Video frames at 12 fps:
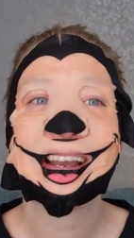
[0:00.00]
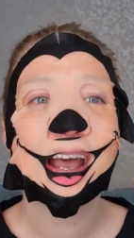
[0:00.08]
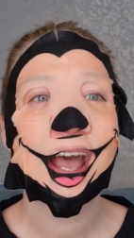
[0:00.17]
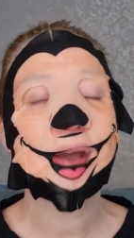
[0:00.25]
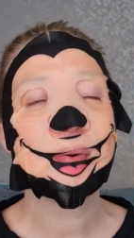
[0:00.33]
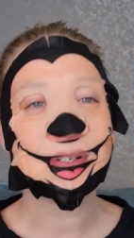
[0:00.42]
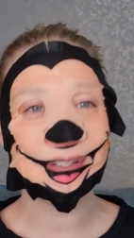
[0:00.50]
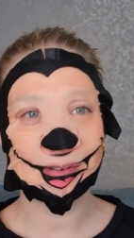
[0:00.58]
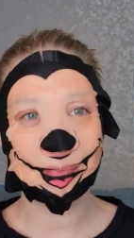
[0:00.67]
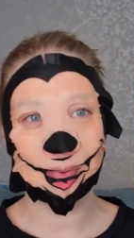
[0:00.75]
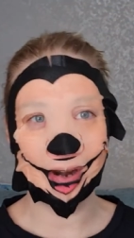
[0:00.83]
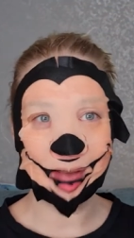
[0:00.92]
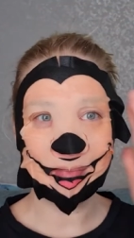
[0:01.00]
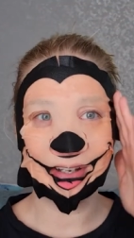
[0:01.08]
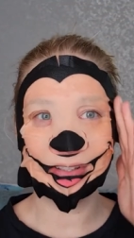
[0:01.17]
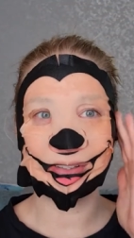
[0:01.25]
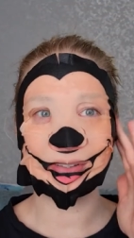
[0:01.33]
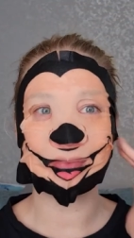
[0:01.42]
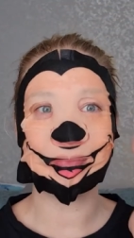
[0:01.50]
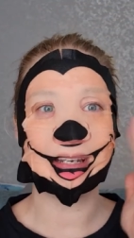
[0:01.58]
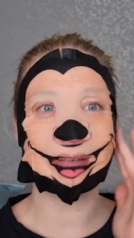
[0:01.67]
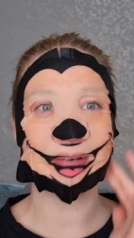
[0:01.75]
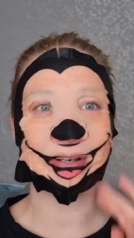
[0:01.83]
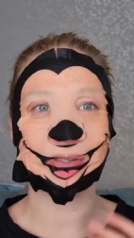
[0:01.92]
I wonder if Primark do the
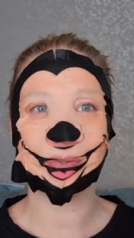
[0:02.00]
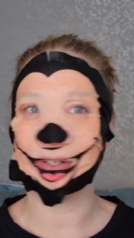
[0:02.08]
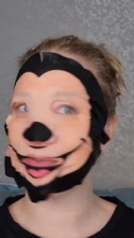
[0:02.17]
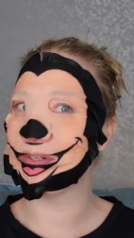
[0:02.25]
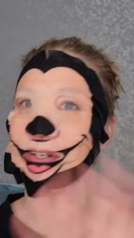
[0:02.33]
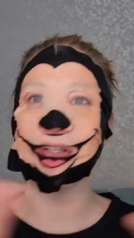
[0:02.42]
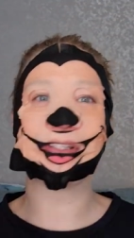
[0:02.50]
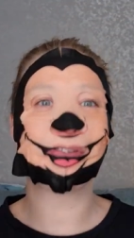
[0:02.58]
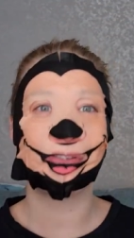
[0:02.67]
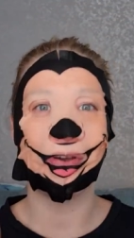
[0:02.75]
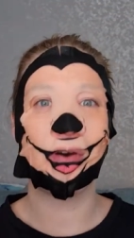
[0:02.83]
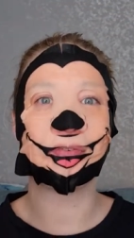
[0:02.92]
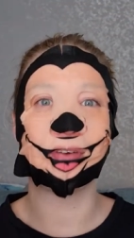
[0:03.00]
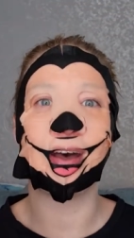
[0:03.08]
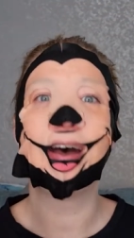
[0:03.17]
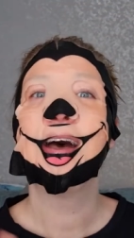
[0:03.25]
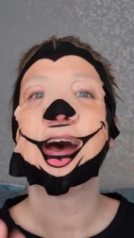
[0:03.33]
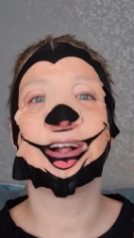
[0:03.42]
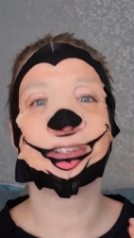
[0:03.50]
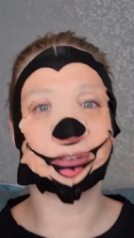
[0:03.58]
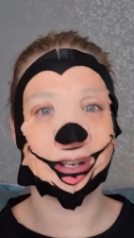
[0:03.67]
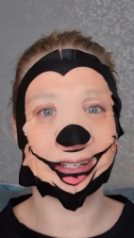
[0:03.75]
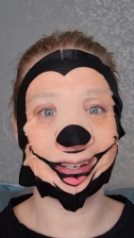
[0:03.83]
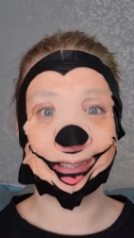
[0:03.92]
Minnie Mouse one, and when all this is over, I'll
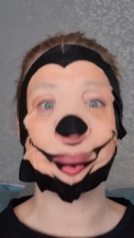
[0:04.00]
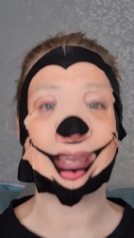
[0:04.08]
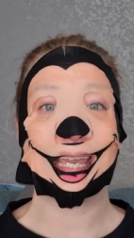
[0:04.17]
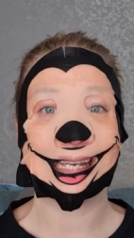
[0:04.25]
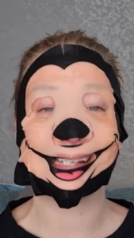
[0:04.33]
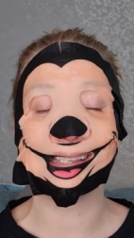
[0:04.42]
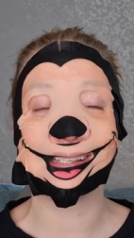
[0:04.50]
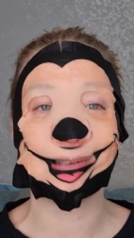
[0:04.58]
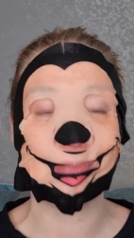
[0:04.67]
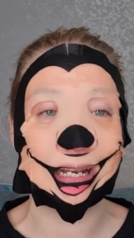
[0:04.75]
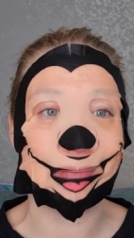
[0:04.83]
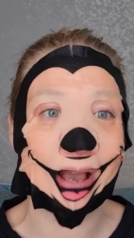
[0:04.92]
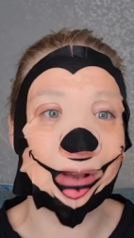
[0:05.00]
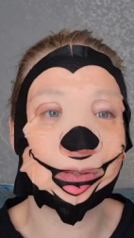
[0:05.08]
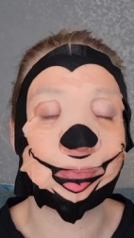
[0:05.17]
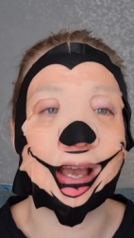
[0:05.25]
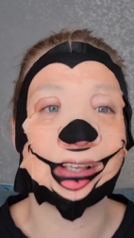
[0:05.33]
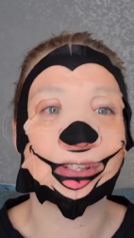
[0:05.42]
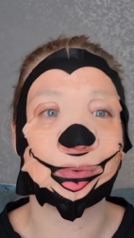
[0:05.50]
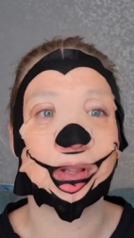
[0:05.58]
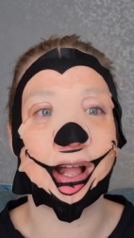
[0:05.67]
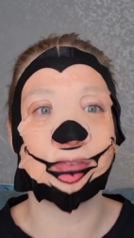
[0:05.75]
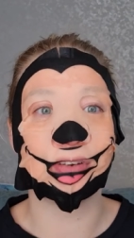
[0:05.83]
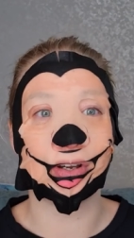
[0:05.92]
track down some ears in the Minnie Mouse mask and we'll
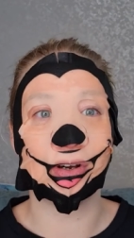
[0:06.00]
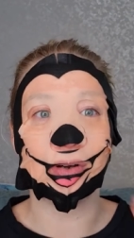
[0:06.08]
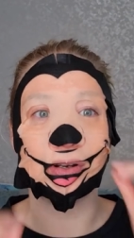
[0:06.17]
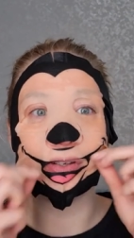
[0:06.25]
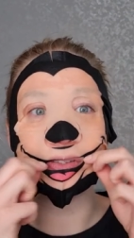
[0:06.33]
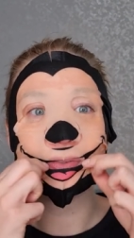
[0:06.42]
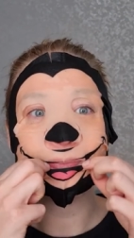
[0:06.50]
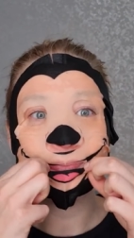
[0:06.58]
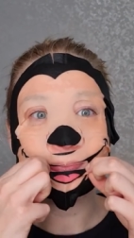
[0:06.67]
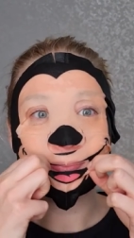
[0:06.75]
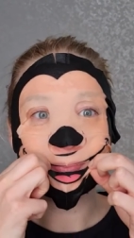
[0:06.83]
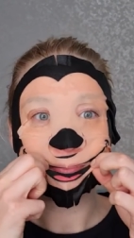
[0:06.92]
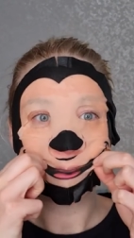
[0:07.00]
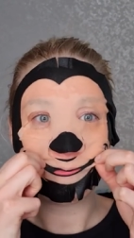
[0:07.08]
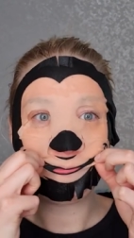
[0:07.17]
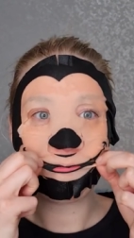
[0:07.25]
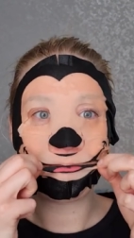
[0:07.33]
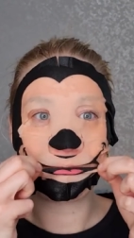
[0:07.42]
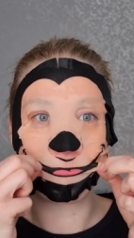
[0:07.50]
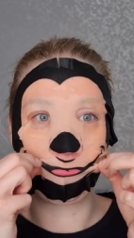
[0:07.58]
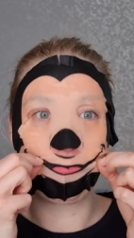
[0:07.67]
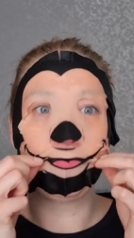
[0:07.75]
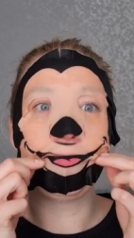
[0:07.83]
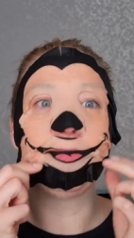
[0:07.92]
have a go, because...
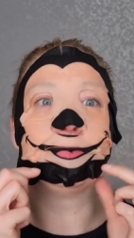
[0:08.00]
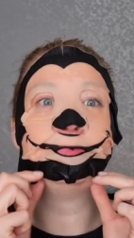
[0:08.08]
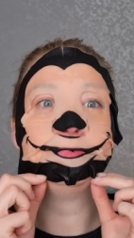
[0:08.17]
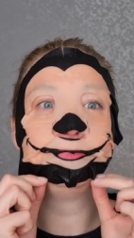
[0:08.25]
Wow.